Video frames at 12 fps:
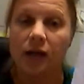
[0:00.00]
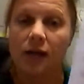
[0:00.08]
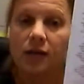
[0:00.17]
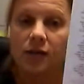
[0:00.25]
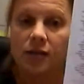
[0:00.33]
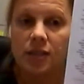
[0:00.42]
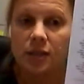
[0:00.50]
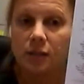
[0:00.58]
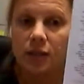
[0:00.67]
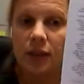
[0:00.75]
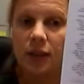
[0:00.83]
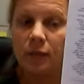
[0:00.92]
Now,
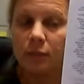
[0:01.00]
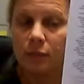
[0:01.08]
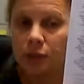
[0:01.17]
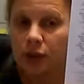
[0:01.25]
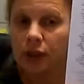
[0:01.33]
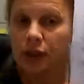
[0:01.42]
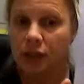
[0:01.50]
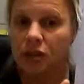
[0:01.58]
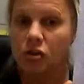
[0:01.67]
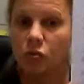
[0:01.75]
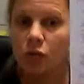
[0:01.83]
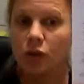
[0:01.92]
simply put,
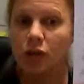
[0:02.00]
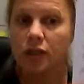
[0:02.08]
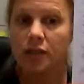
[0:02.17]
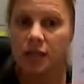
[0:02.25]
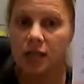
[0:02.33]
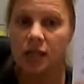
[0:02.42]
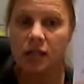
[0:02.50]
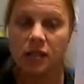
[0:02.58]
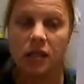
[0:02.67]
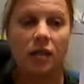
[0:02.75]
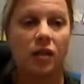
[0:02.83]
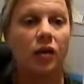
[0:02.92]
this one
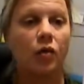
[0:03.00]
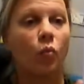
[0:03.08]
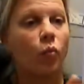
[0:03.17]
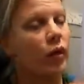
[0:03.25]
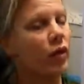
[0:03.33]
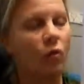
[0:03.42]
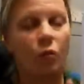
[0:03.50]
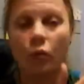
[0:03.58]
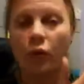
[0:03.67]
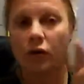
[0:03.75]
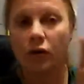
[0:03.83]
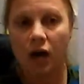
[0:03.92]
says that we
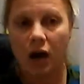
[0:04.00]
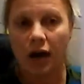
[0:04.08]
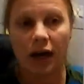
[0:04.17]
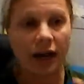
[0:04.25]
will not,